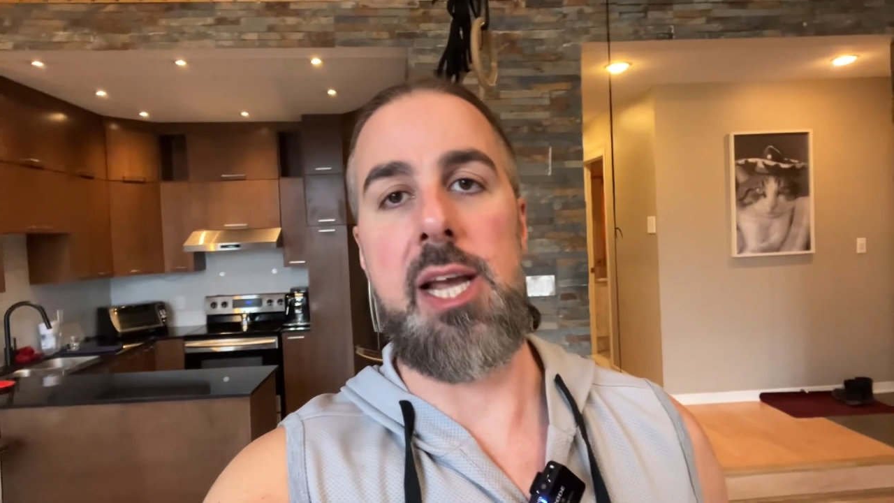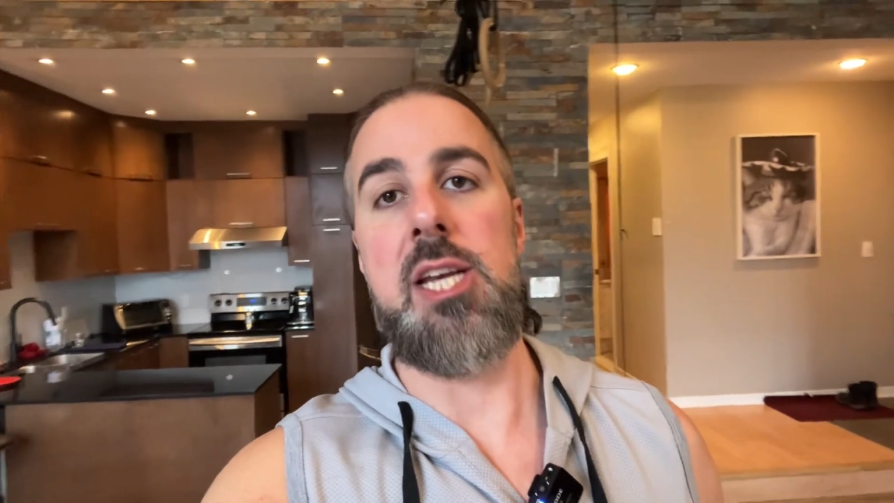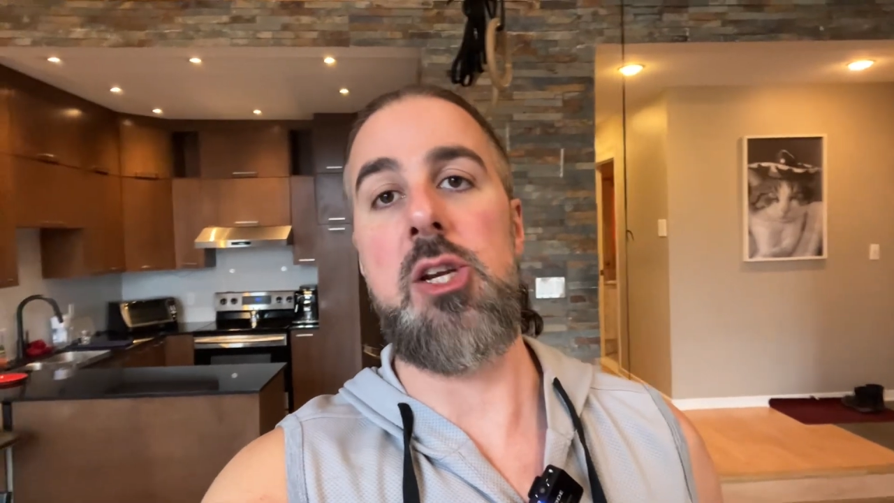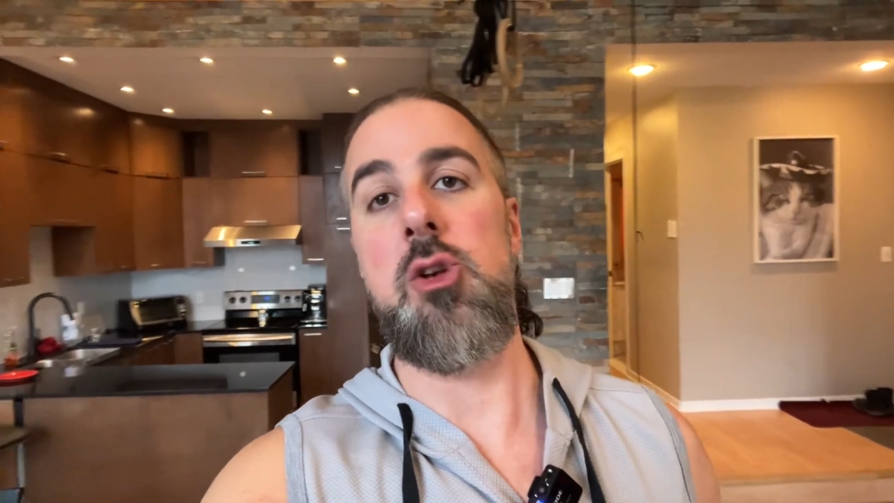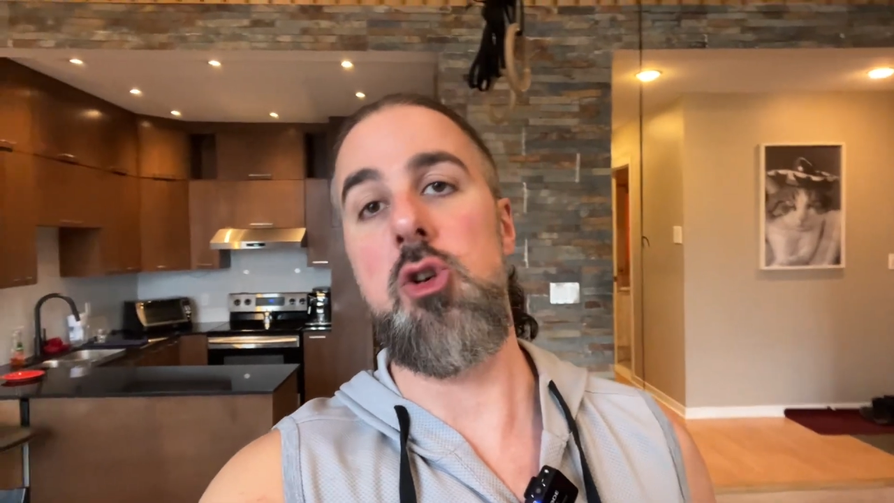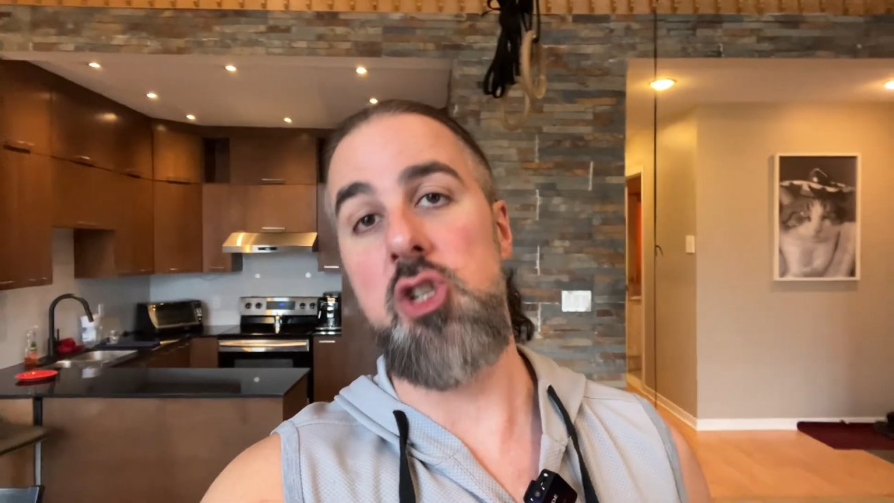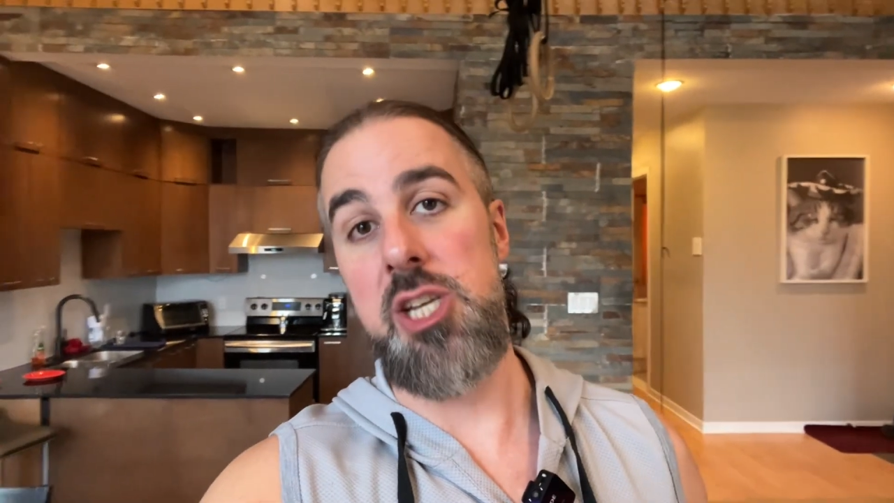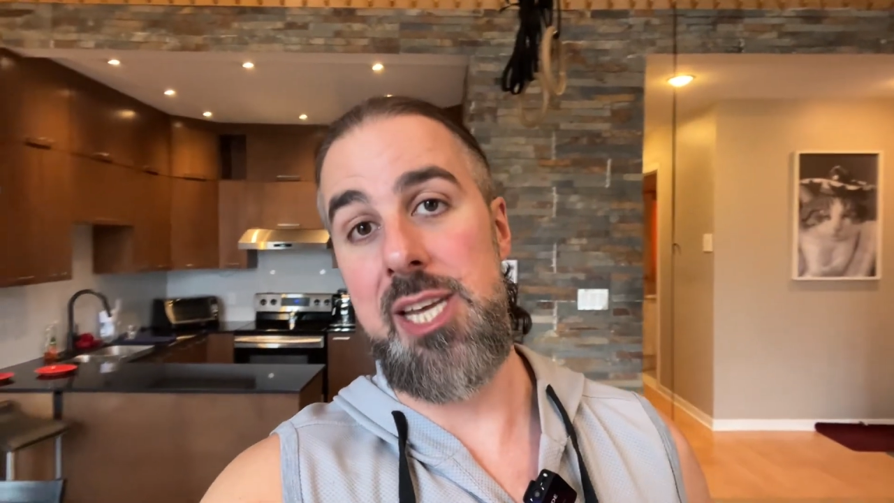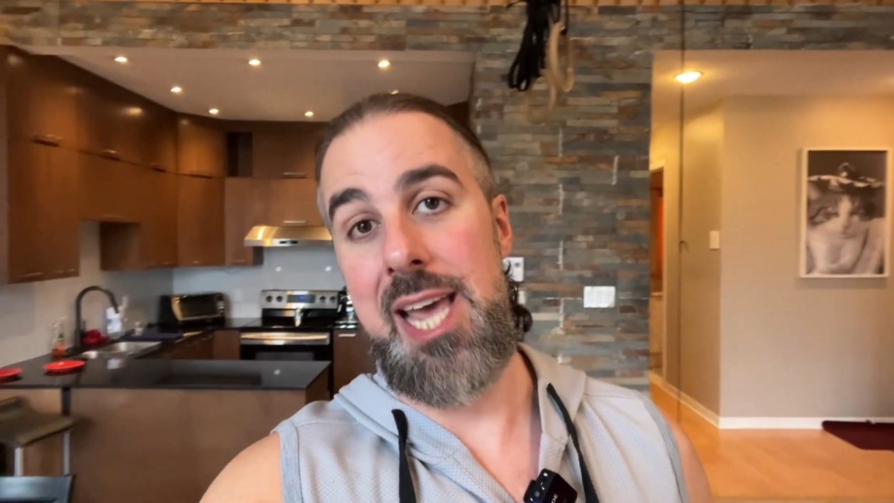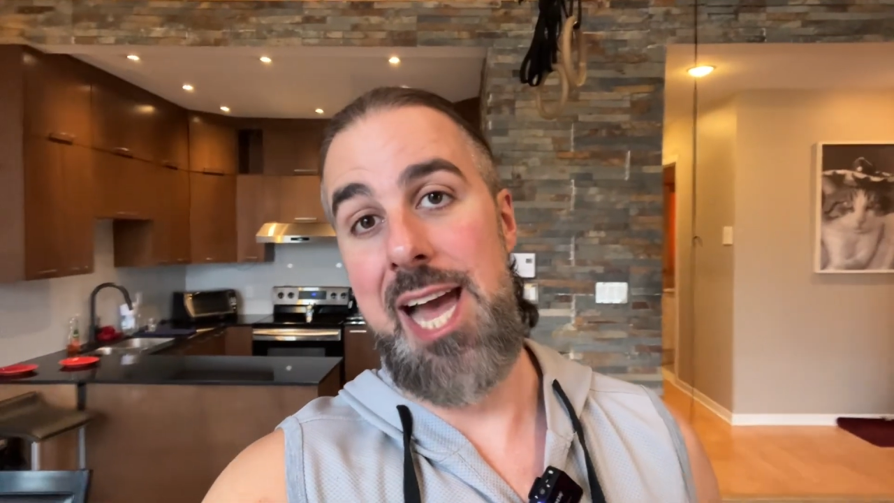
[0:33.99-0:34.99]
into your
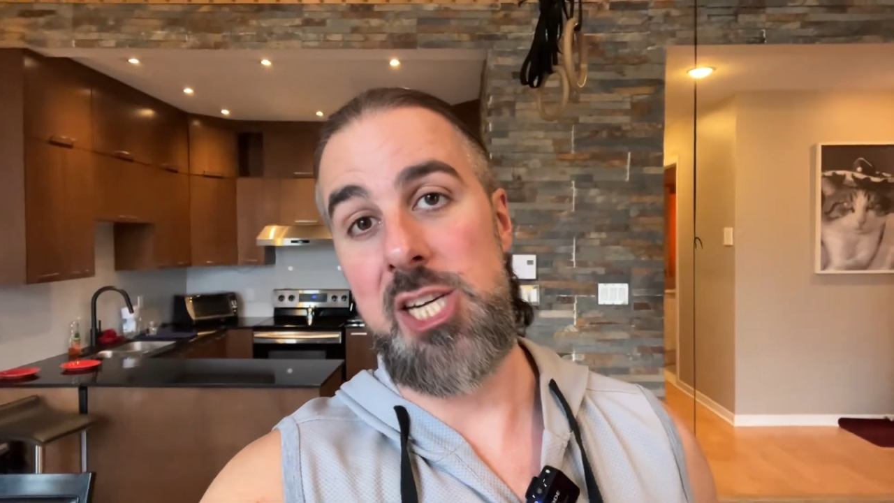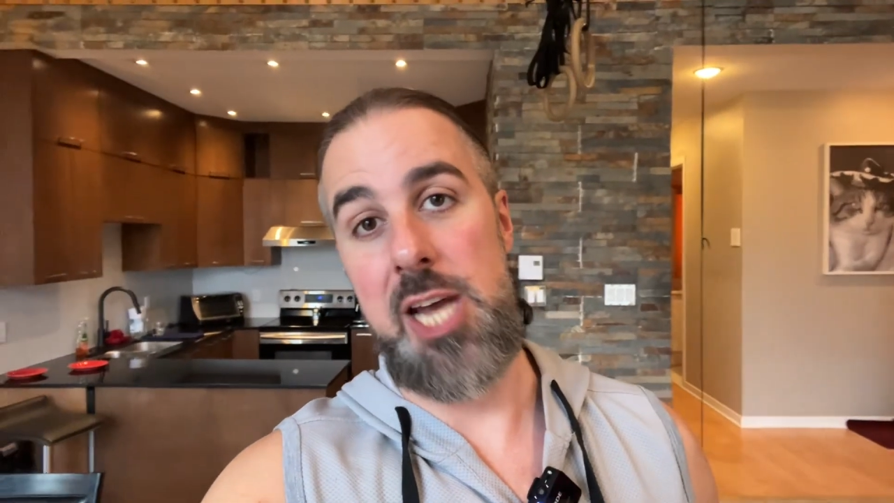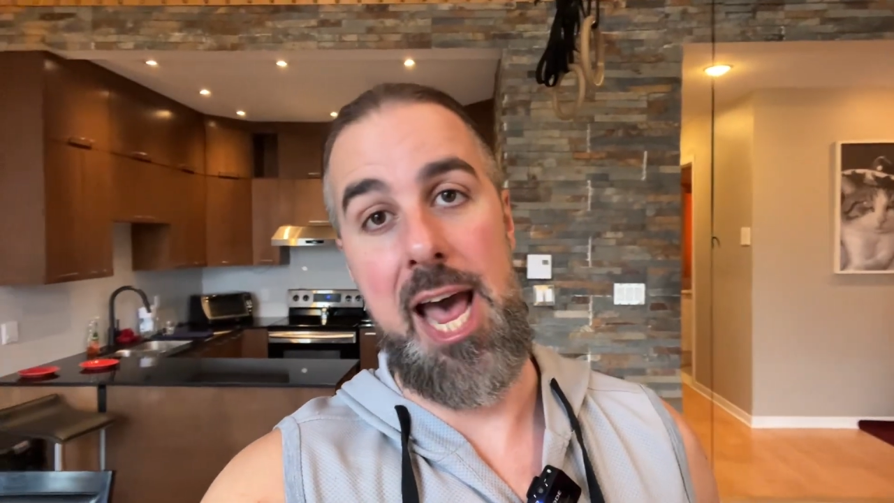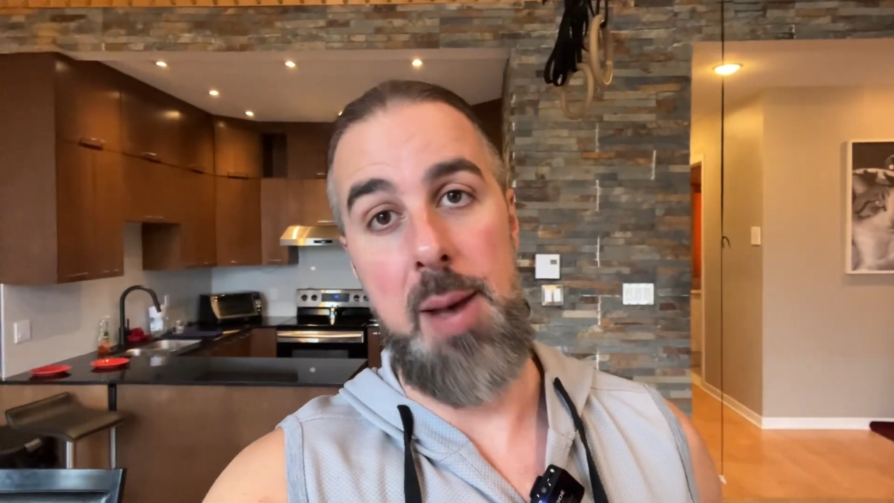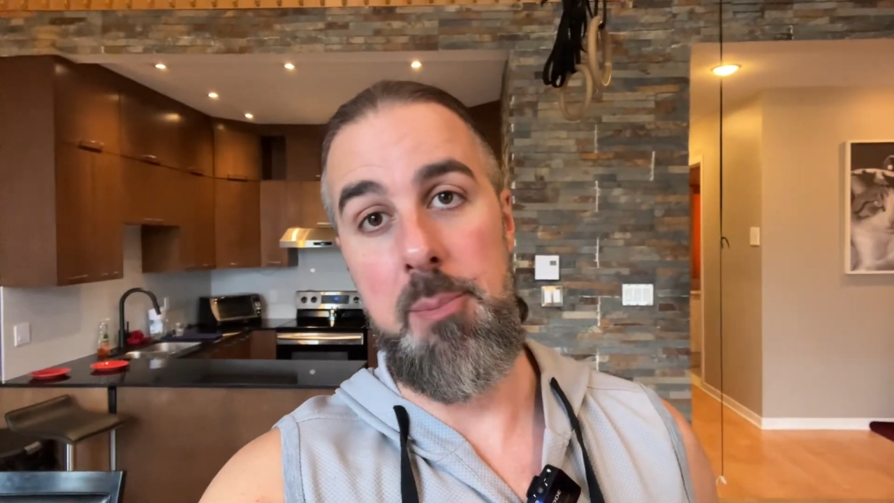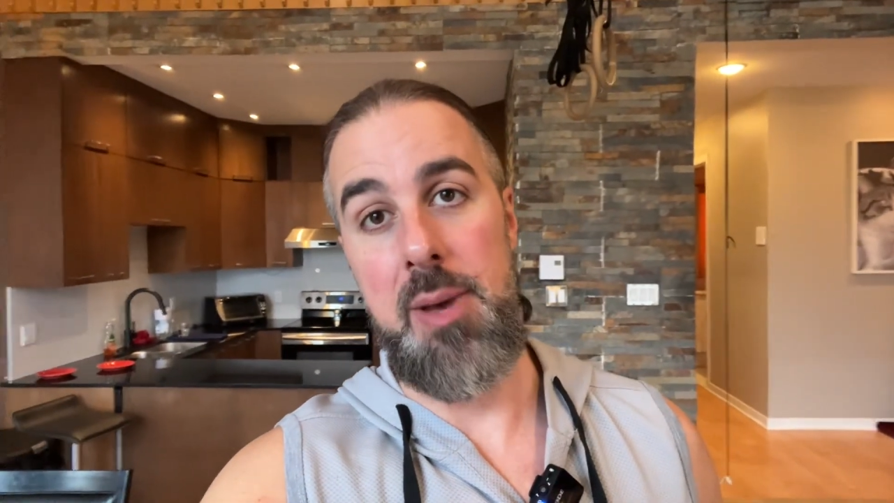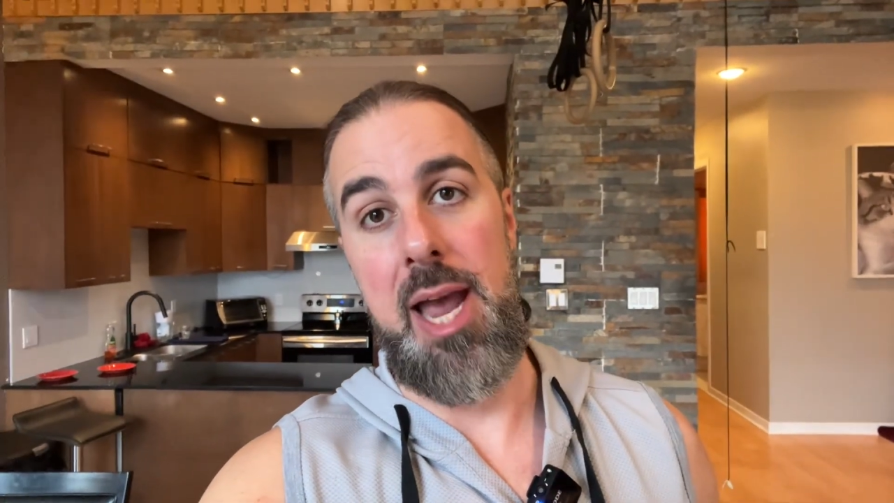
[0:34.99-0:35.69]
Gcash app